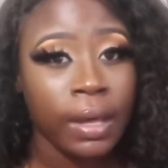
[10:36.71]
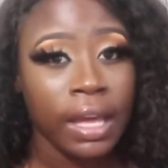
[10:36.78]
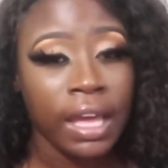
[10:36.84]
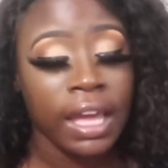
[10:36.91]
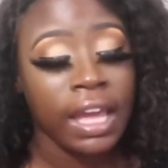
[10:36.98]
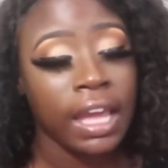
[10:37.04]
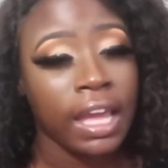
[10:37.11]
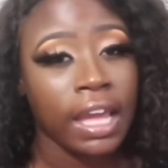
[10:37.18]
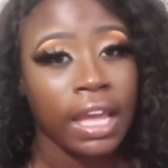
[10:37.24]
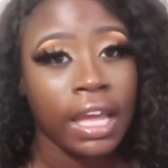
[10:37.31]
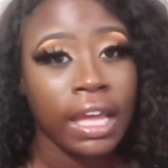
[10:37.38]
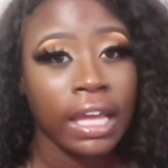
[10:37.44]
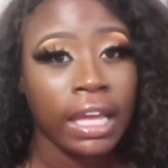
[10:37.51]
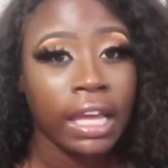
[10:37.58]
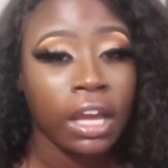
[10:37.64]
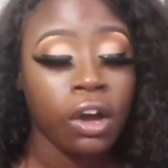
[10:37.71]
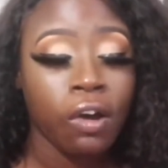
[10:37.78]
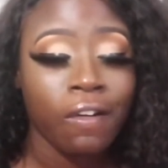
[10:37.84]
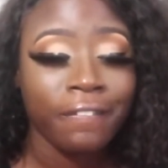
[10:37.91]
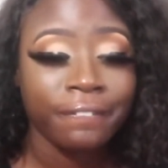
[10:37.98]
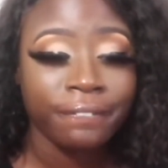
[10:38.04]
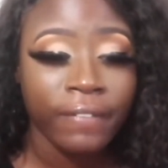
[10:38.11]
and he
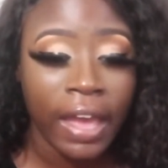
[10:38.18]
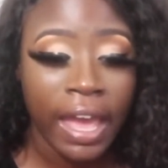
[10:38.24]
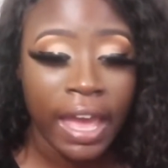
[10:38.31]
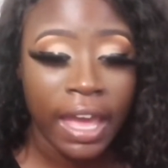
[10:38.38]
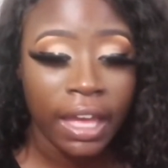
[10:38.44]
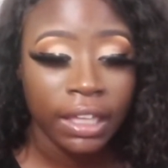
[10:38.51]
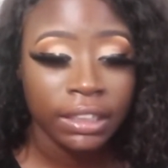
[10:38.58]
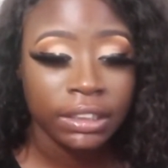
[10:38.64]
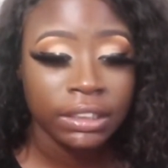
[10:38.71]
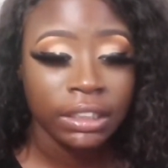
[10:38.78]
going fast,